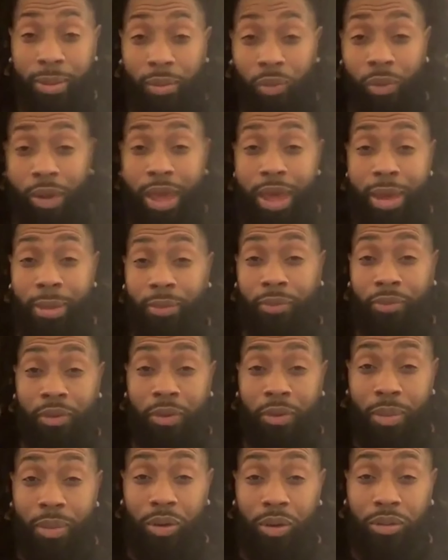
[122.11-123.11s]
rap
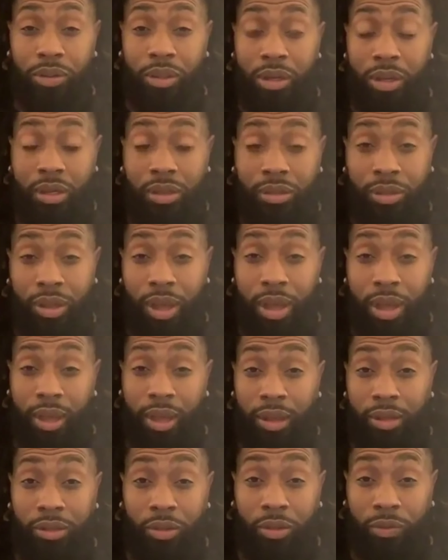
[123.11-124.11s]
from most of these
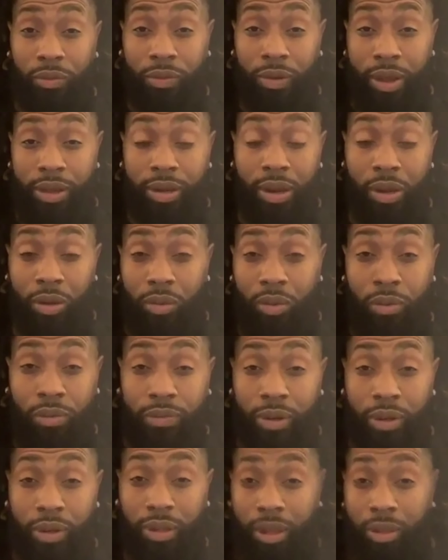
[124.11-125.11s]
guys, you find out who the
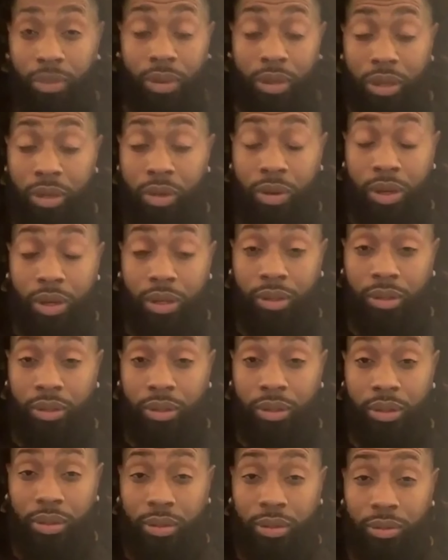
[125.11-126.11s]
fuck they really are.
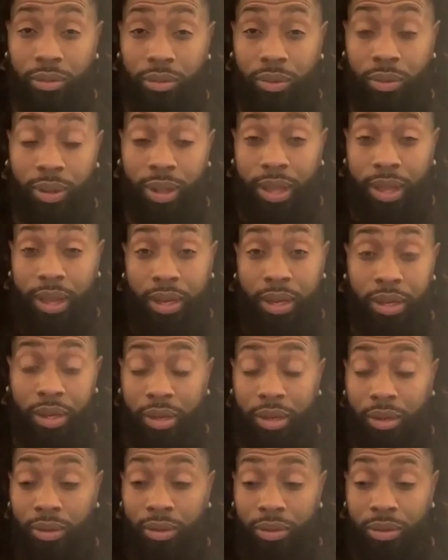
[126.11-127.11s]
Okay.
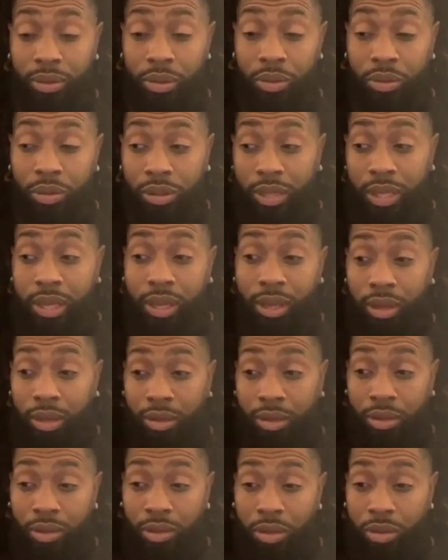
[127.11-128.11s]
You see
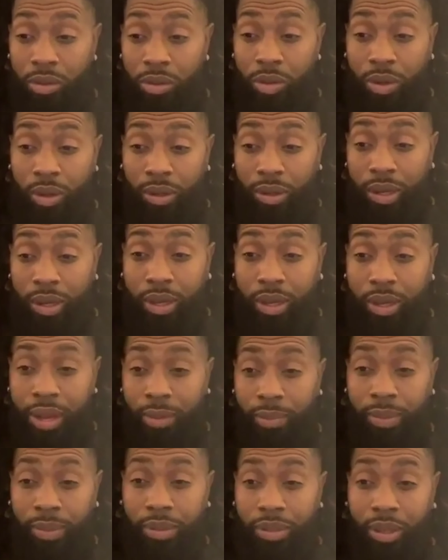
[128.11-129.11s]
mm-hmm. it. You can look at
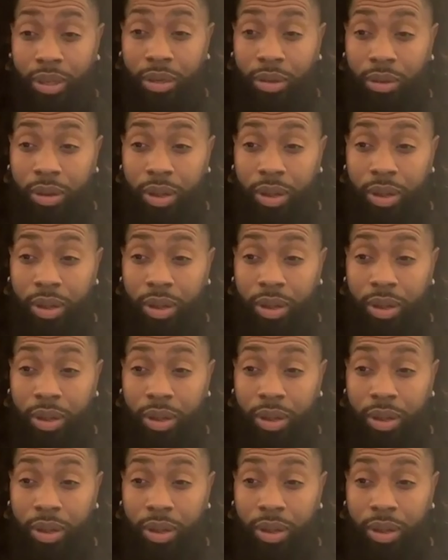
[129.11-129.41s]
them and tell,